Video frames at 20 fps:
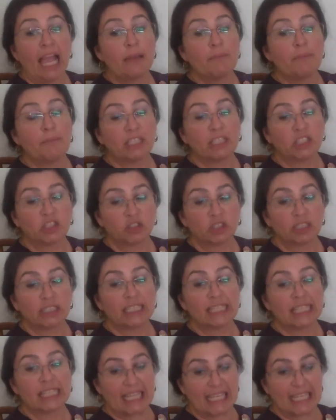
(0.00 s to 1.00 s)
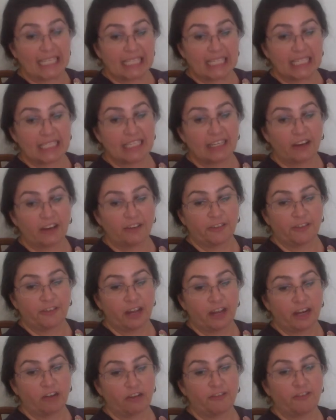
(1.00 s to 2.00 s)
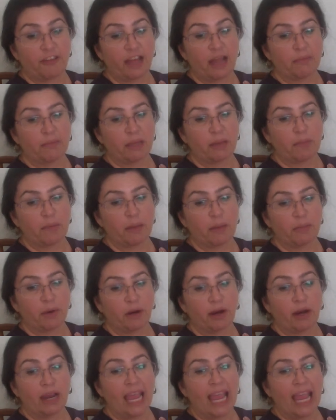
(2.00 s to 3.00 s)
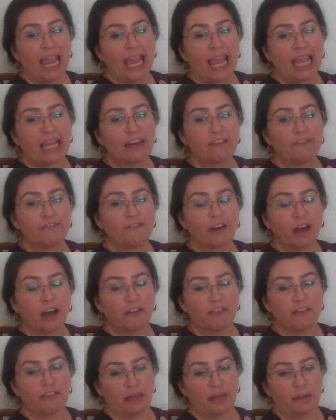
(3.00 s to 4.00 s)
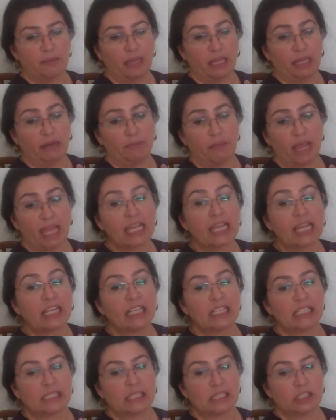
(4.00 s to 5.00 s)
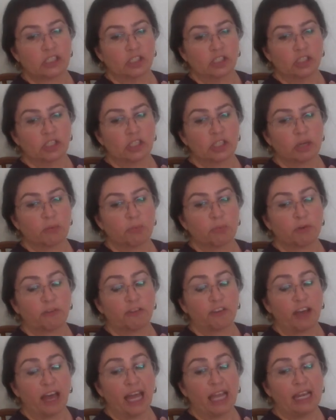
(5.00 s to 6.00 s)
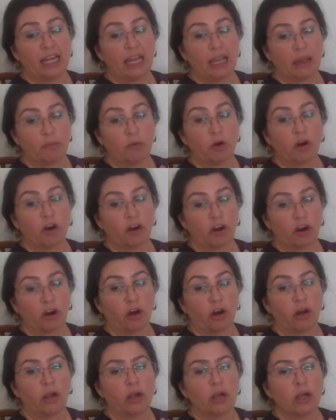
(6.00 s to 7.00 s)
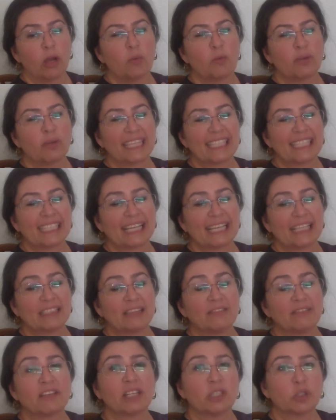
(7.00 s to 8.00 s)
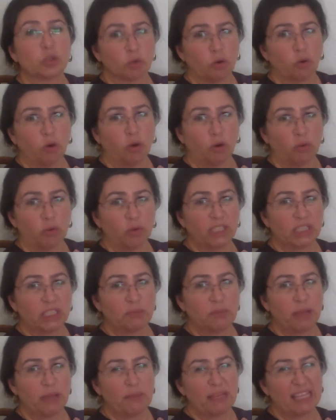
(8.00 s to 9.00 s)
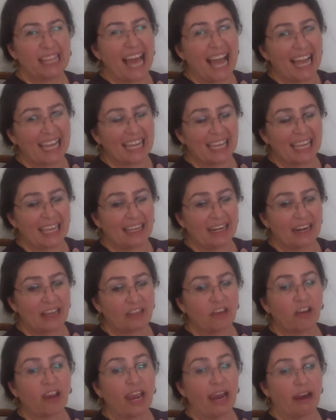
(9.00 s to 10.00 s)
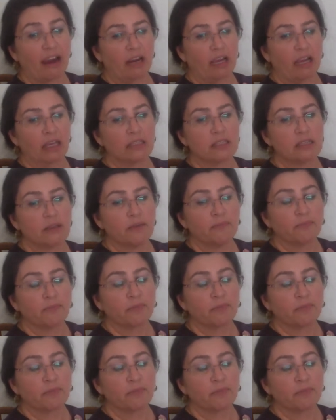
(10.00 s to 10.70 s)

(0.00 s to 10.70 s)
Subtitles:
Be sure to listen to your friend or family member and involve them in making decisions to provide him or her with a sense of control, which may be lacking in other areas.